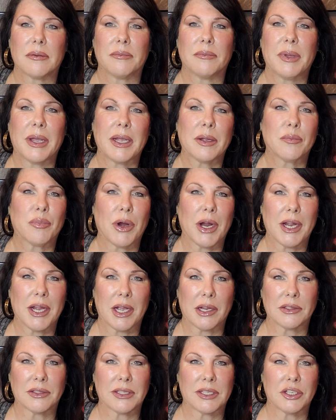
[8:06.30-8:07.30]
big
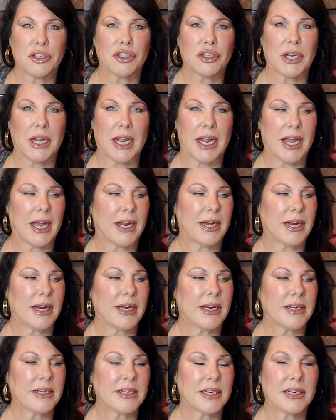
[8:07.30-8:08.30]
breakouts that she had, and
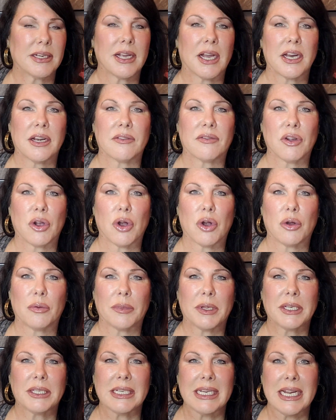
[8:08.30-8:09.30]
it did kind of calm
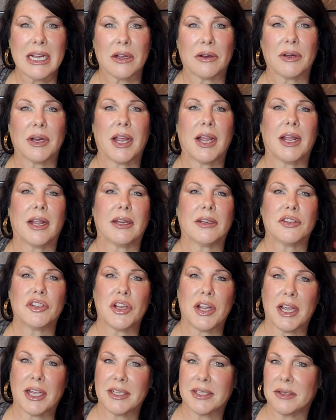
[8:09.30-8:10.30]
it down, and she
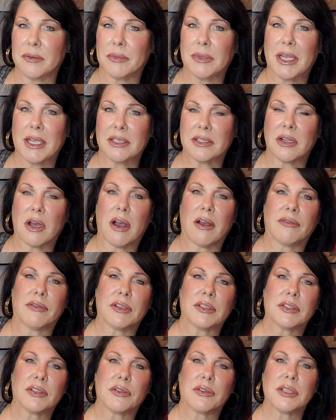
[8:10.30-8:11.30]
has them less
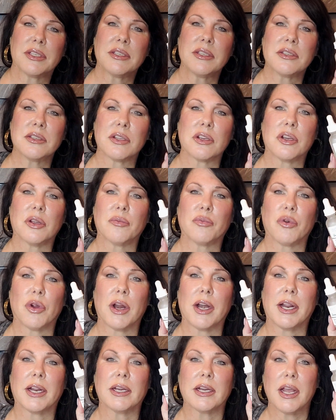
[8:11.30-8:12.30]
often. So this is a good
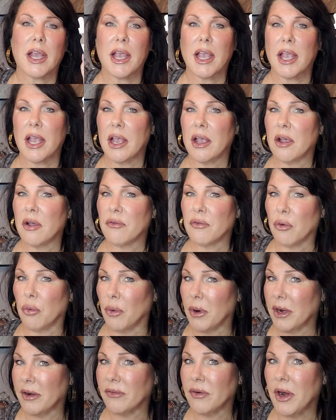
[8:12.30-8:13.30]
product for
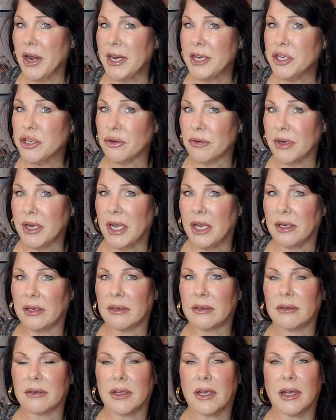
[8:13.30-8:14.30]
whatever age you're in,
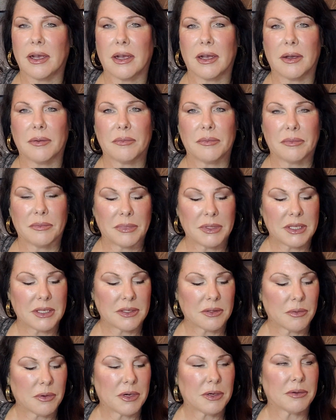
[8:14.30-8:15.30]
but
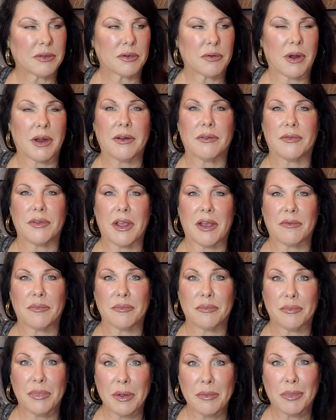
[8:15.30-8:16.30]
this one is great if you have
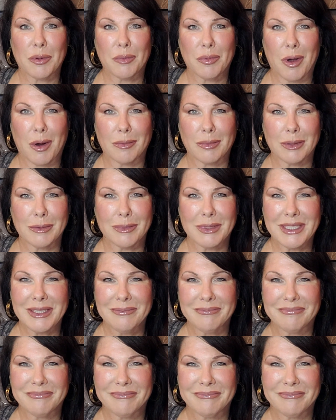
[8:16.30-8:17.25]
pimple problems.